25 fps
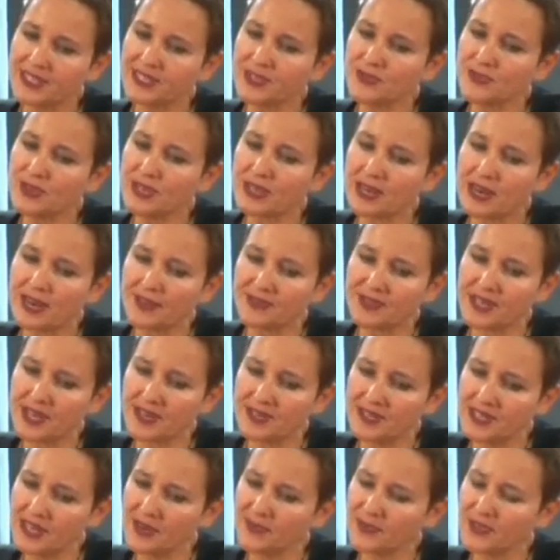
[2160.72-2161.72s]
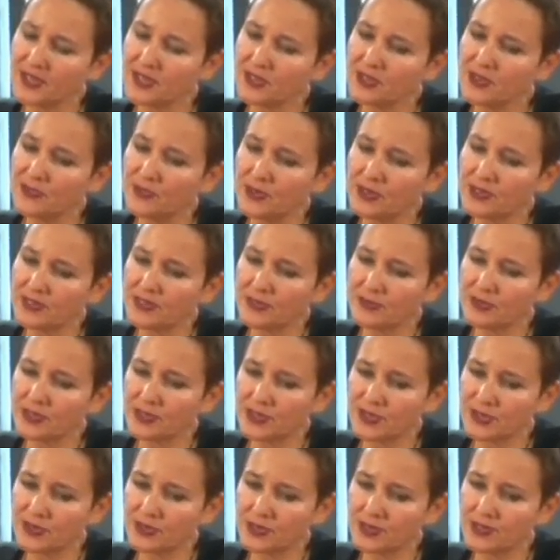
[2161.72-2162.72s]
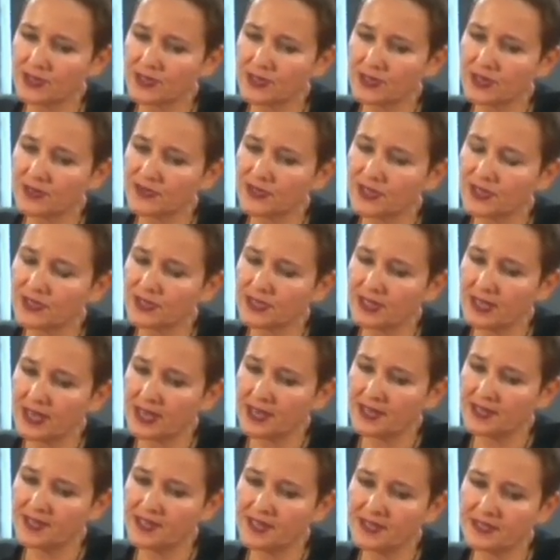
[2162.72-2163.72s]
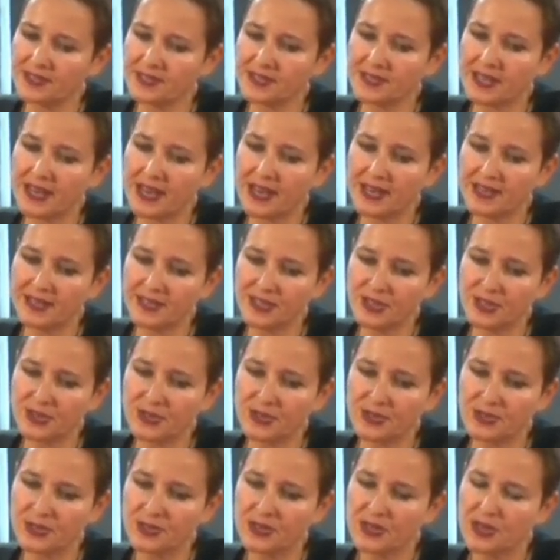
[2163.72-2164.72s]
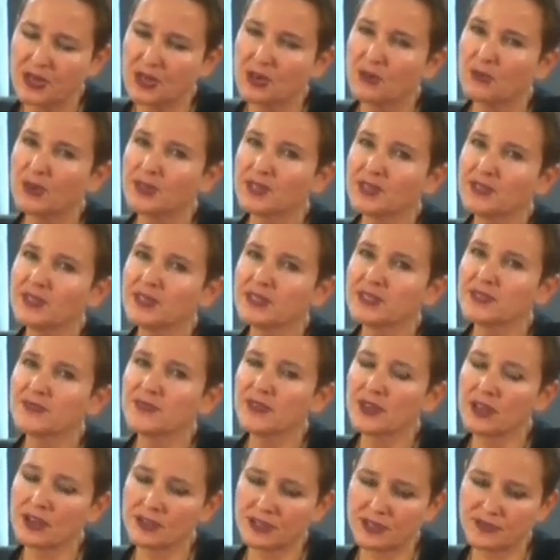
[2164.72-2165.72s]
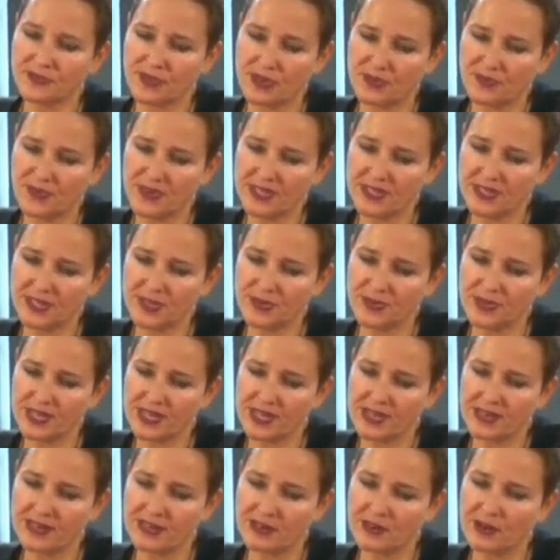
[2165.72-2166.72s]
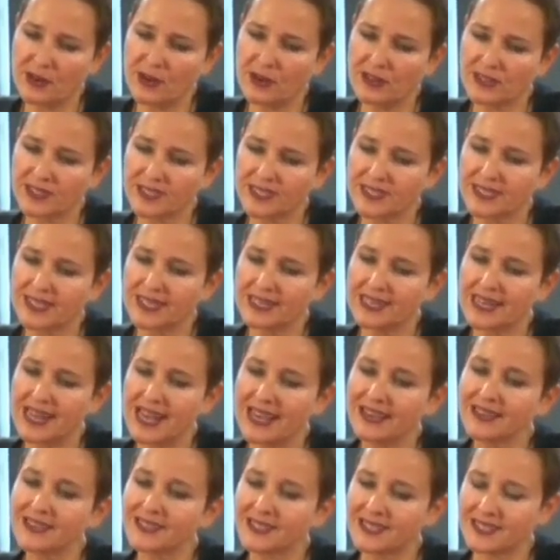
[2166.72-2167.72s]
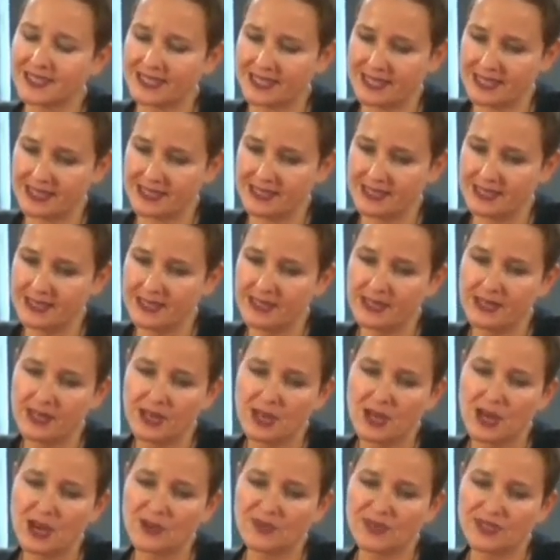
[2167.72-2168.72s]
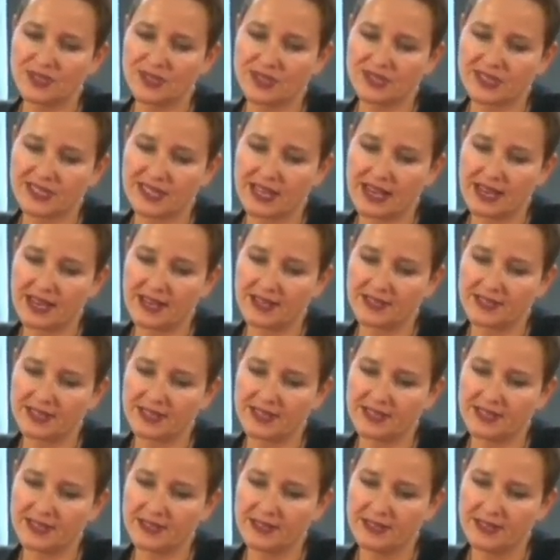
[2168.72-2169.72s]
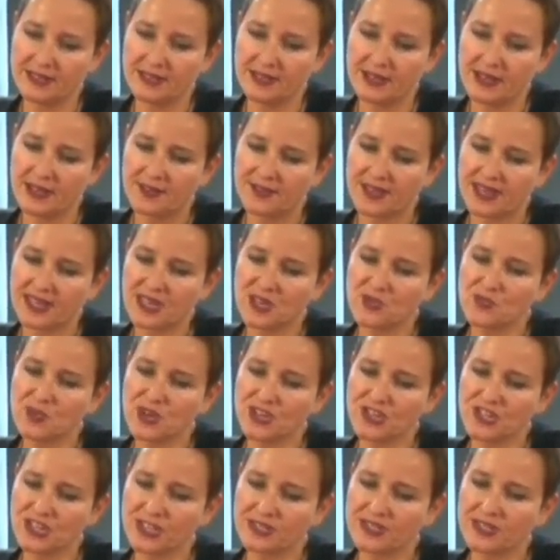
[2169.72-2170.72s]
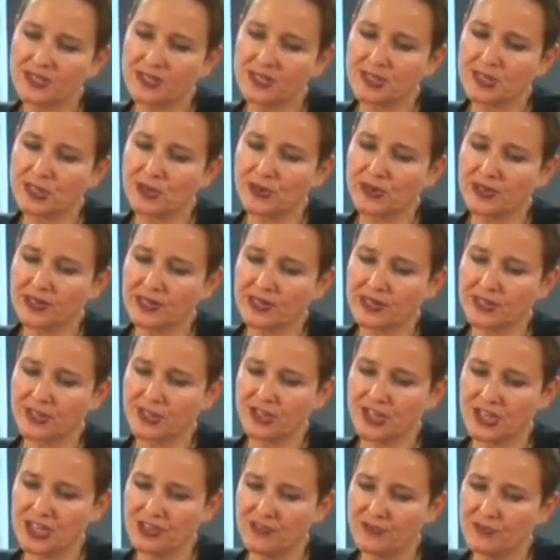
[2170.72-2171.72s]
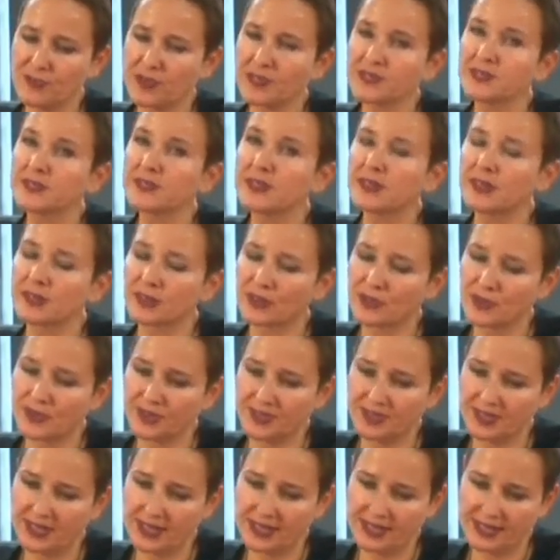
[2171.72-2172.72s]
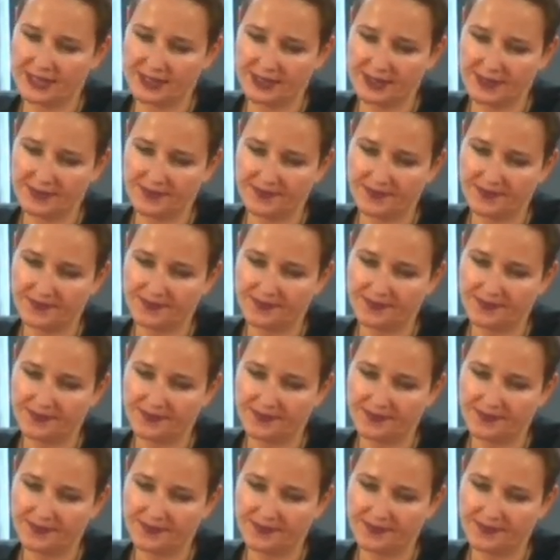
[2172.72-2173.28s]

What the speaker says: this regard, the idea of the universal resources of society is tied to what in his philosophy of history Hegel calls the legacy of a society, that in which its historical achievements are contained.